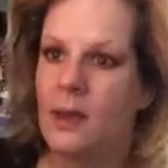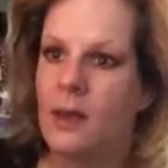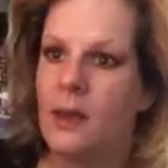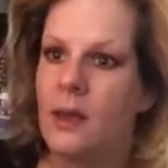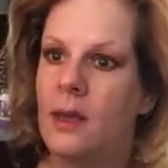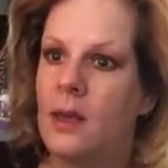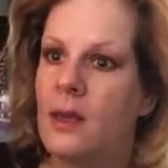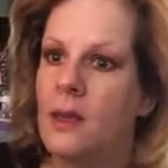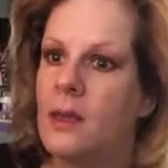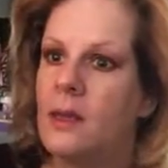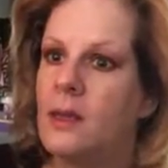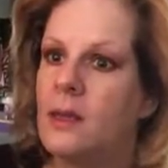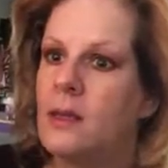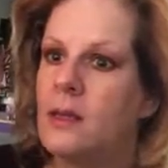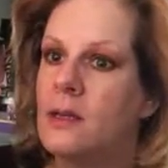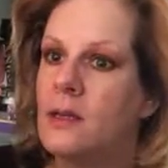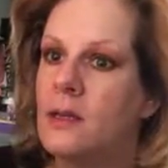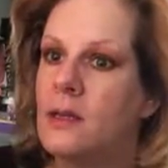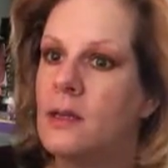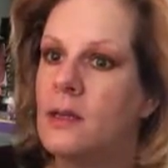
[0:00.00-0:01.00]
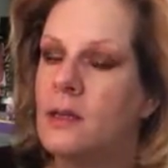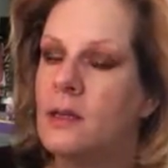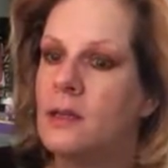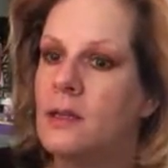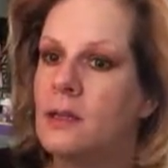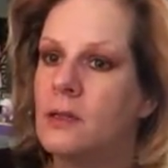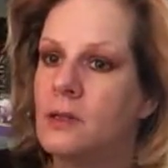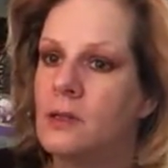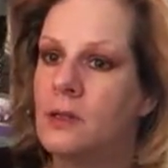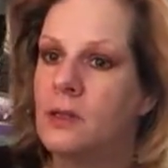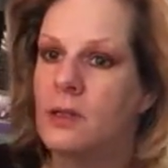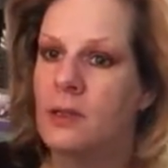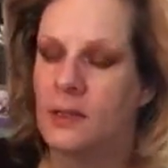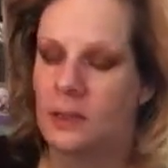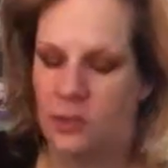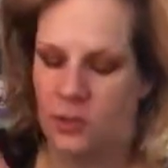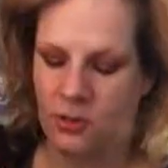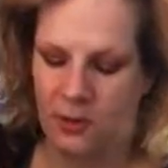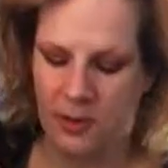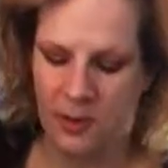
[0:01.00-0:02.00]
And I'm just
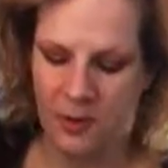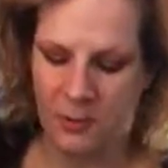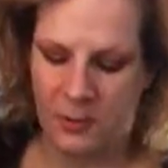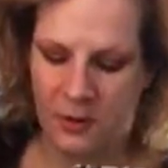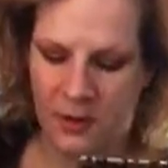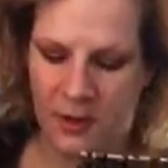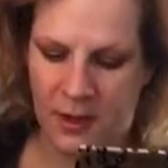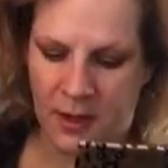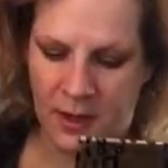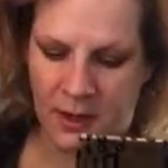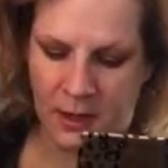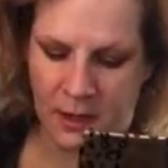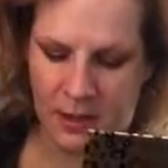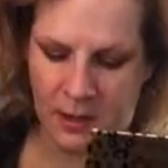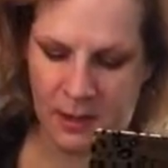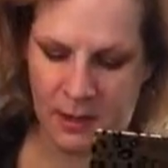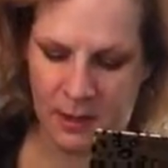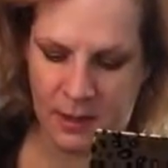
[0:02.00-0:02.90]
going to try to bring